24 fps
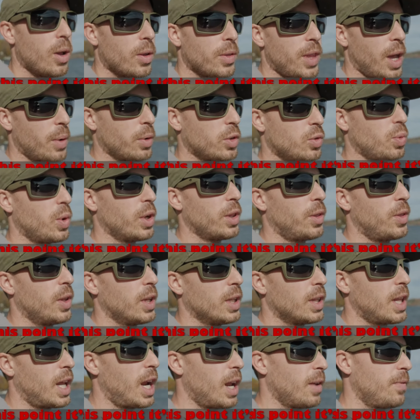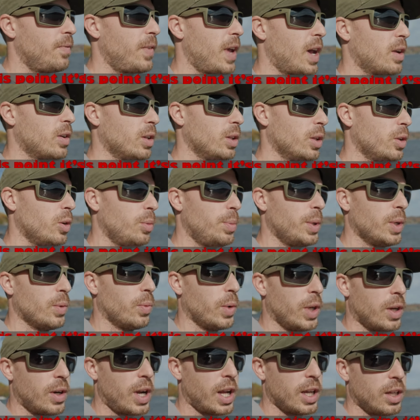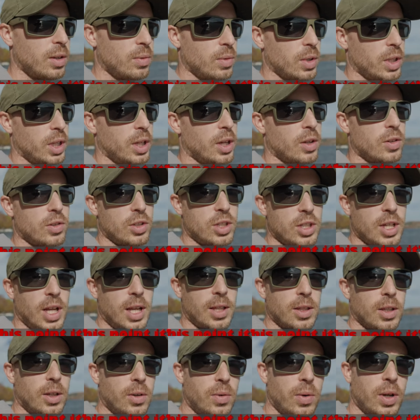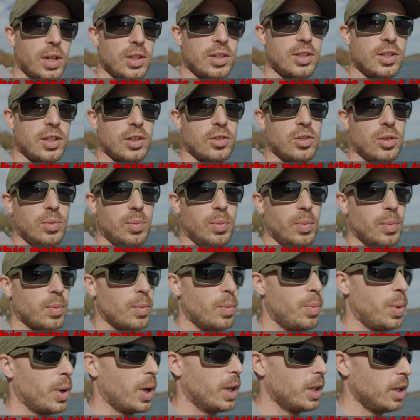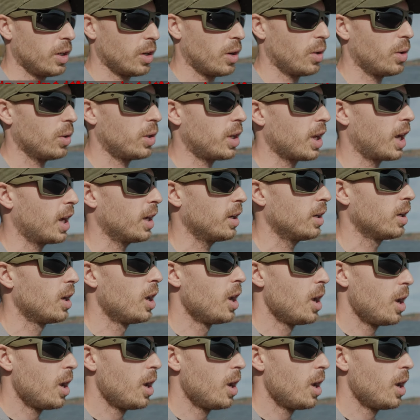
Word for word: that was one thing that I found a little bit weird. I didn't really understand the criticism, but you know, okay.